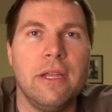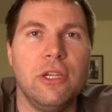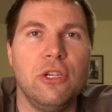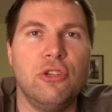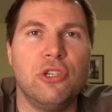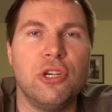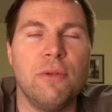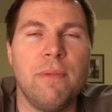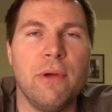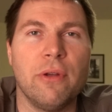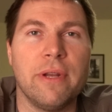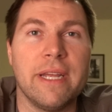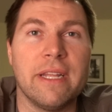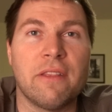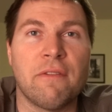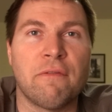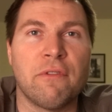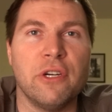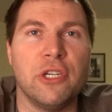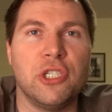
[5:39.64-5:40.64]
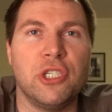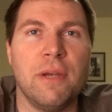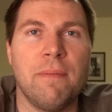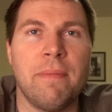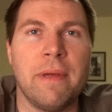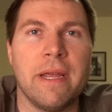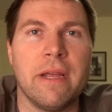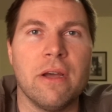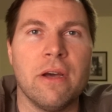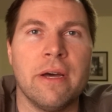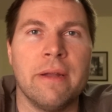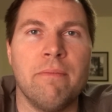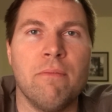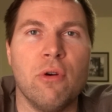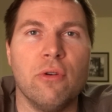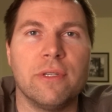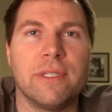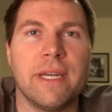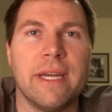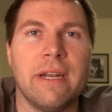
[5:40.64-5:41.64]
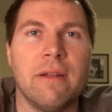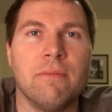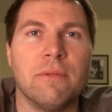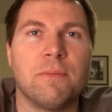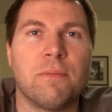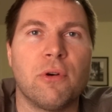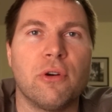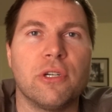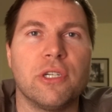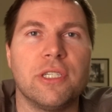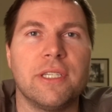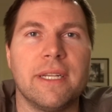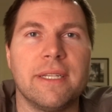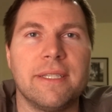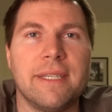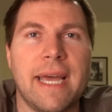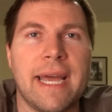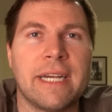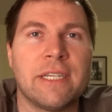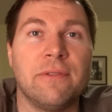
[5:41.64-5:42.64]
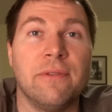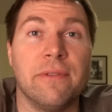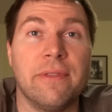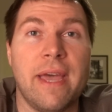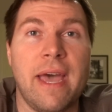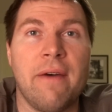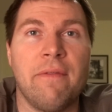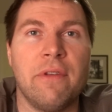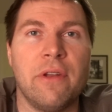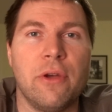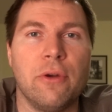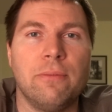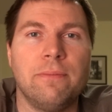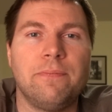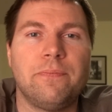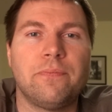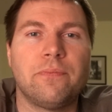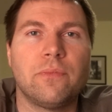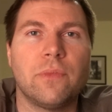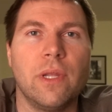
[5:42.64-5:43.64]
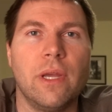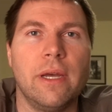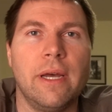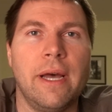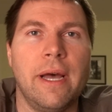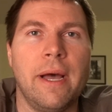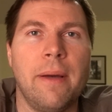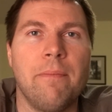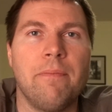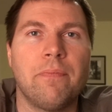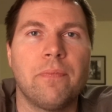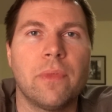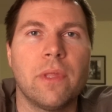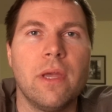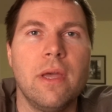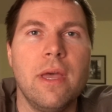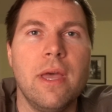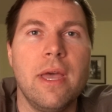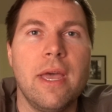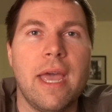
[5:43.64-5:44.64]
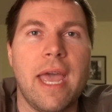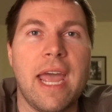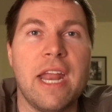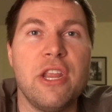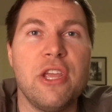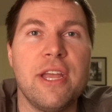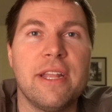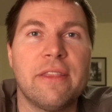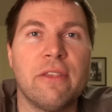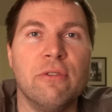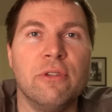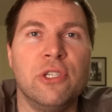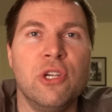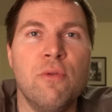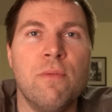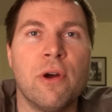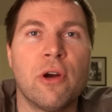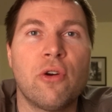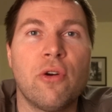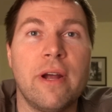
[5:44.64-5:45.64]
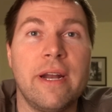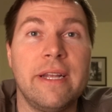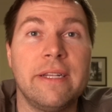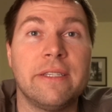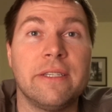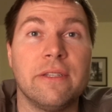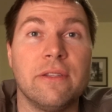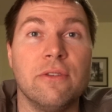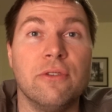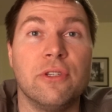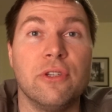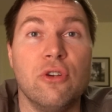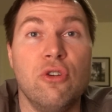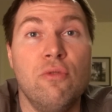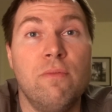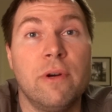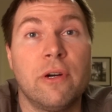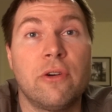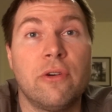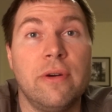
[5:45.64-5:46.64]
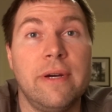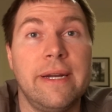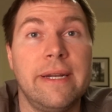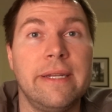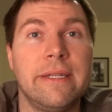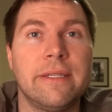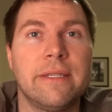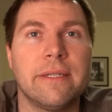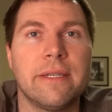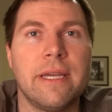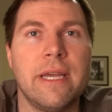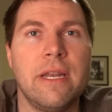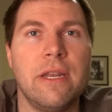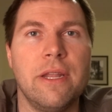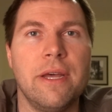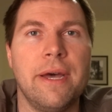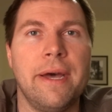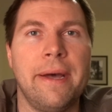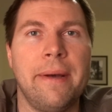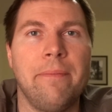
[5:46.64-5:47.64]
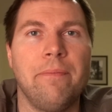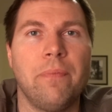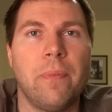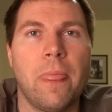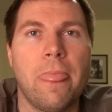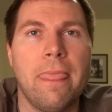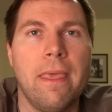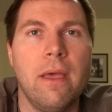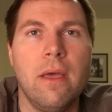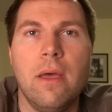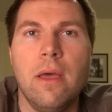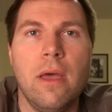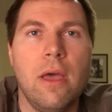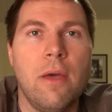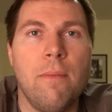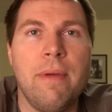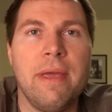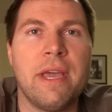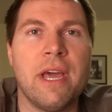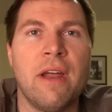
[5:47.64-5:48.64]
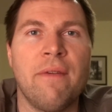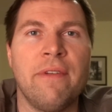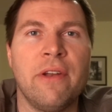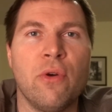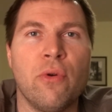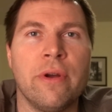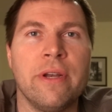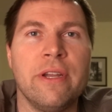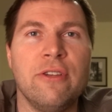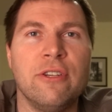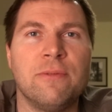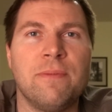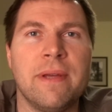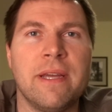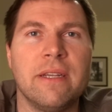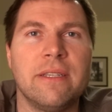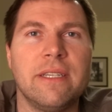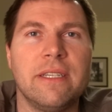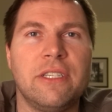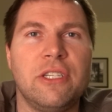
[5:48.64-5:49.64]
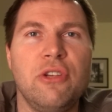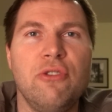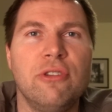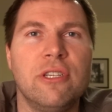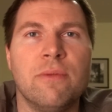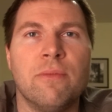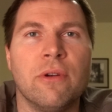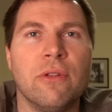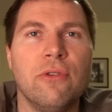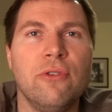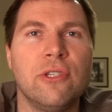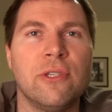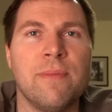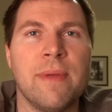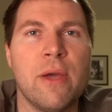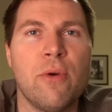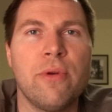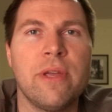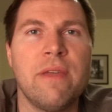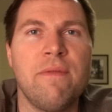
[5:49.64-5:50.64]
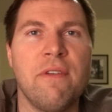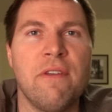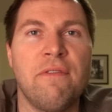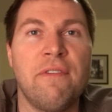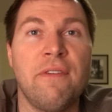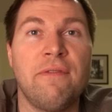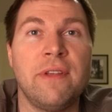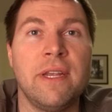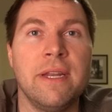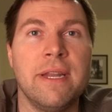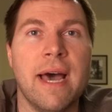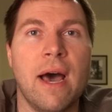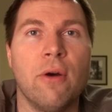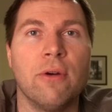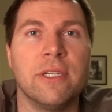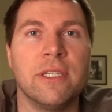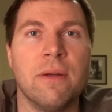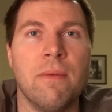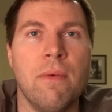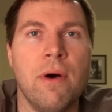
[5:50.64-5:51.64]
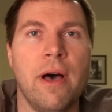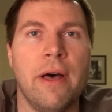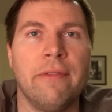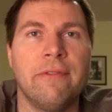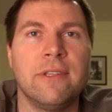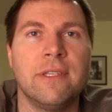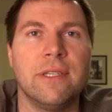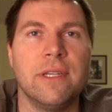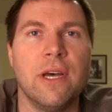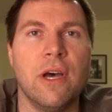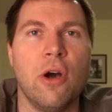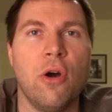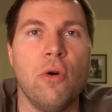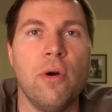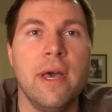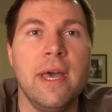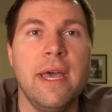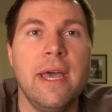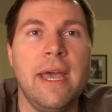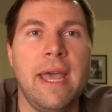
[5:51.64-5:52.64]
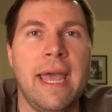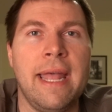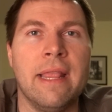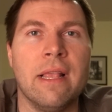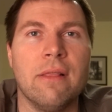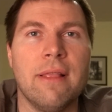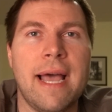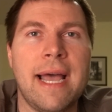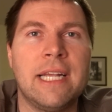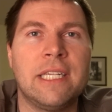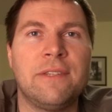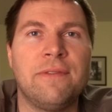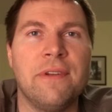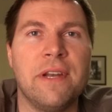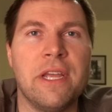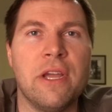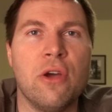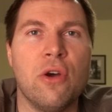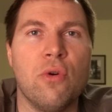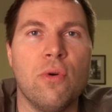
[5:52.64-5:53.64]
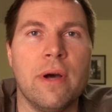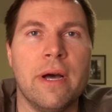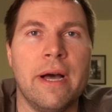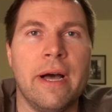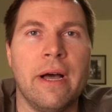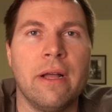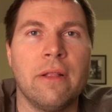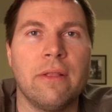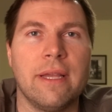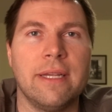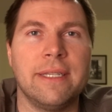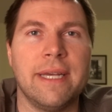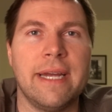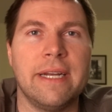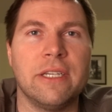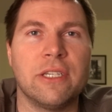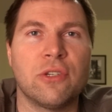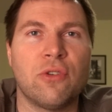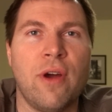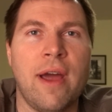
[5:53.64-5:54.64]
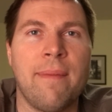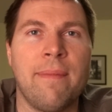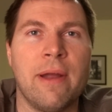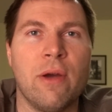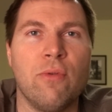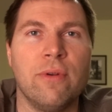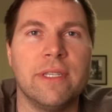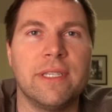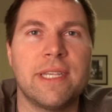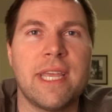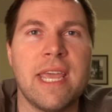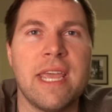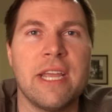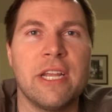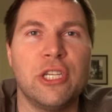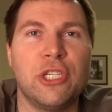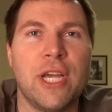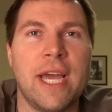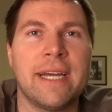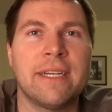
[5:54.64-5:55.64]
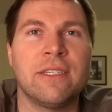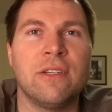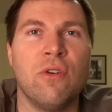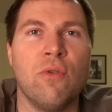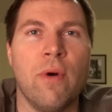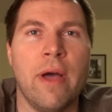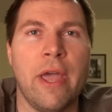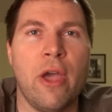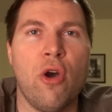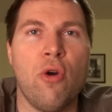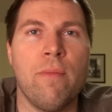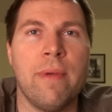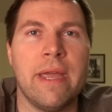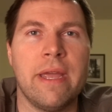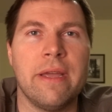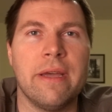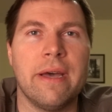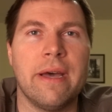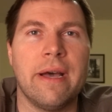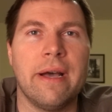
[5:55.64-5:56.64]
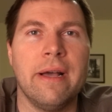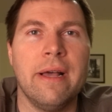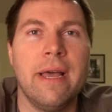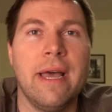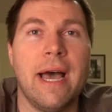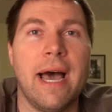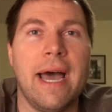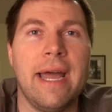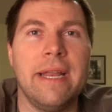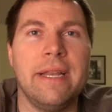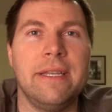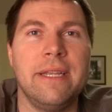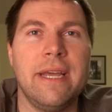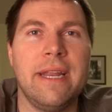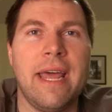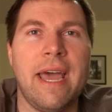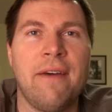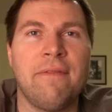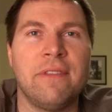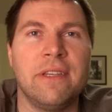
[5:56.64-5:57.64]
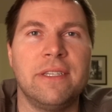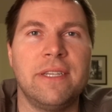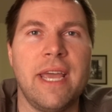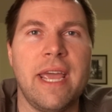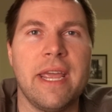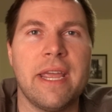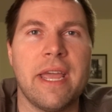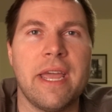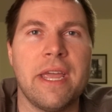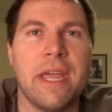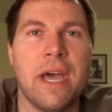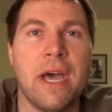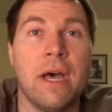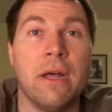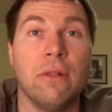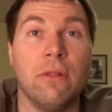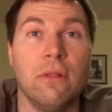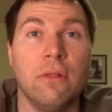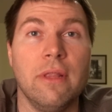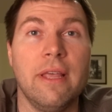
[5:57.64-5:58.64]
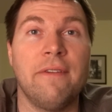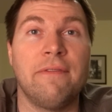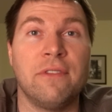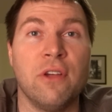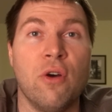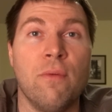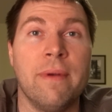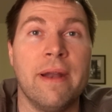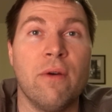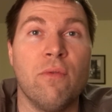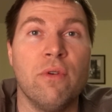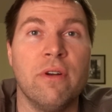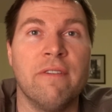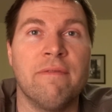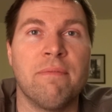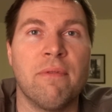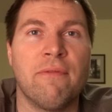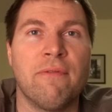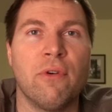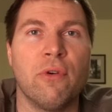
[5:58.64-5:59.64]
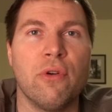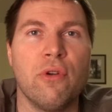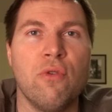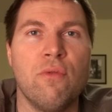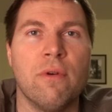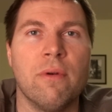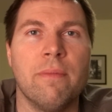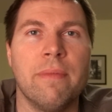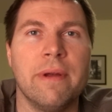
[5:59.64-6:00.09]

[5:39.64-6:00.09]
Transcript: should be able to get the free shipping on most items purchased at Saks Fifth Avenue. And you get those Uber credits. Those Uber credits can be kind of annoying to use because it's use them or lose them. They only give you $15 a month. So in the last video, as I described, when I went skiing in Jacksonville, Wyoming, I did have to take a Lyft home, and I would have preferred Uber